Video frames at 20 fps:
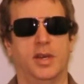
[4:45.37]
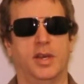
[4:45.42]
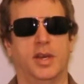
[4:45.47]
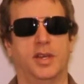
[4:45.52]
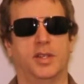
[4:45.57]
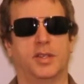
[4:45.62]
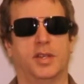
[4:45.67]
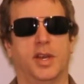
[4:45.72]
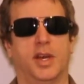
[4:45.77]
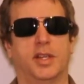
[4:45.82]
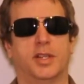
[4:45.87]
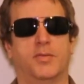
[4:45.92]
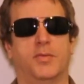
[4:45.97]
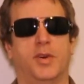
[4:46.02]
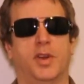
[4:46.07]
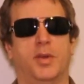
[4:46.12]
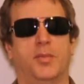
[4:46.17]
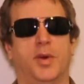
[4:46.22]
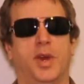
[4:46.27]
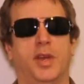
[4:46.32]
That's
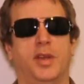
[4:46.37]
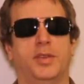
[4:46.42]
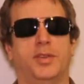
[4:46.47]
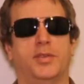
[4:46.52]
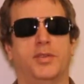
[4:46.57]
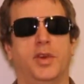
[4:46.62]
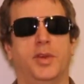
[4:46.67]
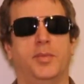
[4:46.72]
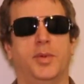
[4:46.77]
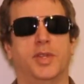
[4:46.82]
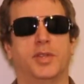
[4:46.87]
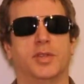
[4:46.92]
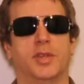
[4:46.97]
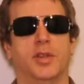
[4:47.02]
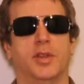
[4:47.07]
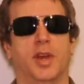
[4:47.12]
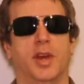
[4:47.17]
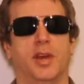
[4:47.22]
one of my enjoyments in